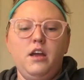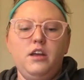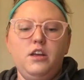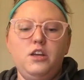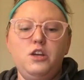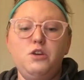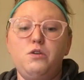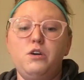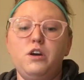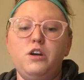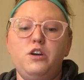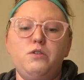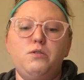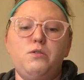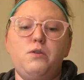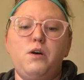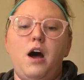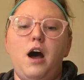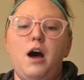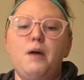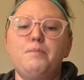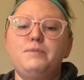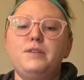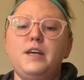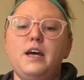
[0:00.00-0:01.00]
You could do
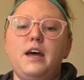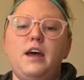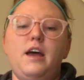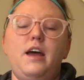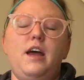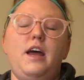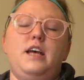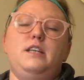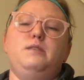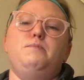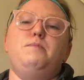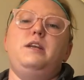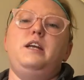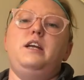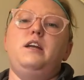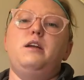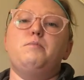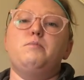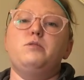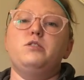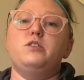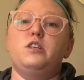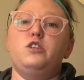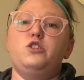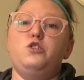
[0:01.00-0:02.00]
up to as many
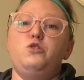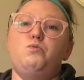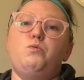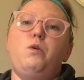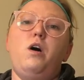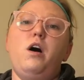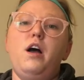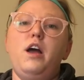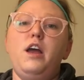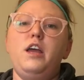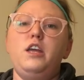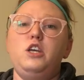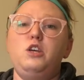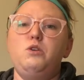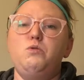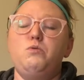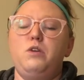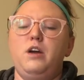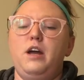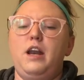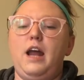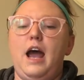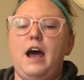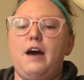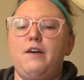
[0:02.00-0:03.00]
numbers as you want. You
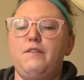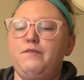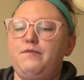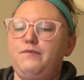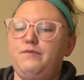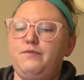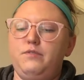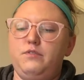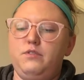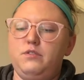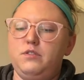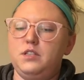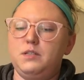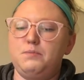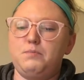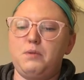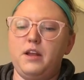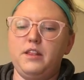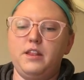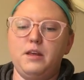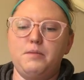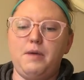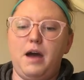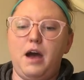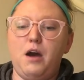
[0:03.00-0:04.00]
could have
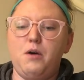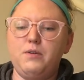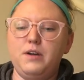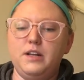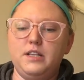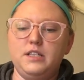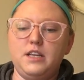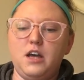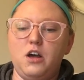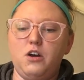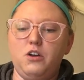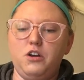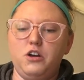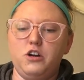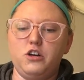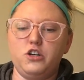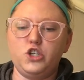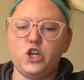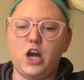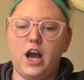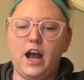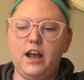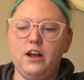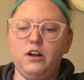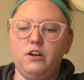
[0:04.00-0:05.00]
spread them out and tell your
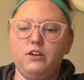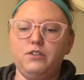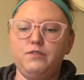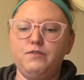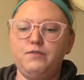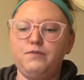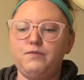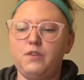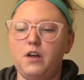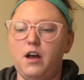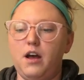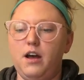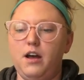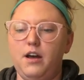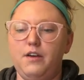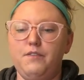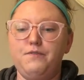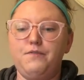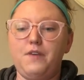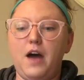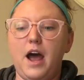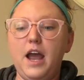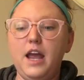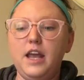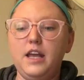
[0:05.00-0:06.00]
child,
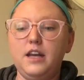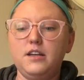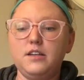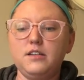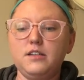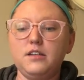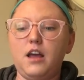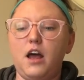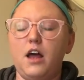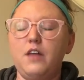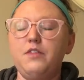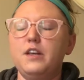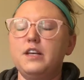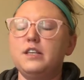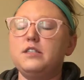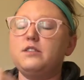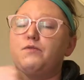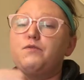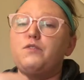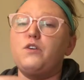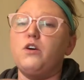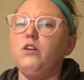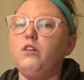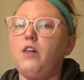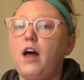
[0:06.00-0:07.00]
find this.
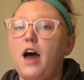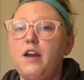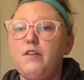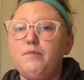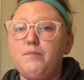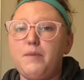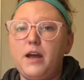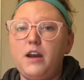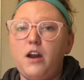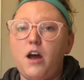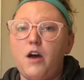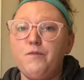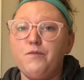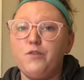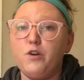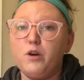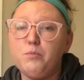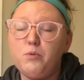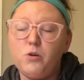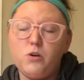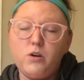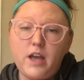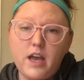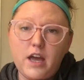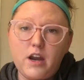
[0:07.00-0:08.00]
For a lot of my
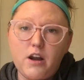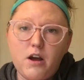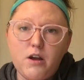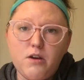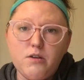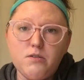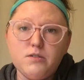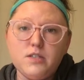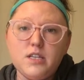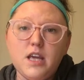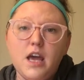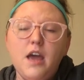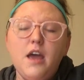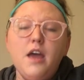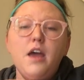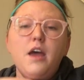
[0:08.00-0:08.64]
nonverbal kiddos